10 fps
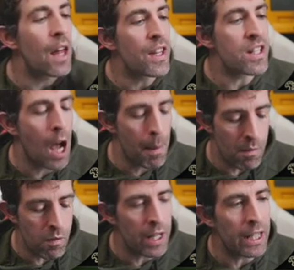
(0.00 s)
this up and
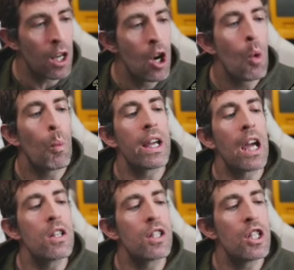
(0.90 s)
running, we're going
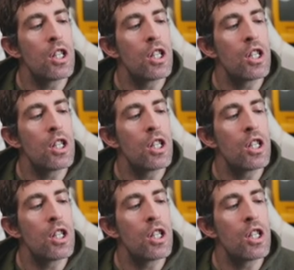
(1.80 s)
to use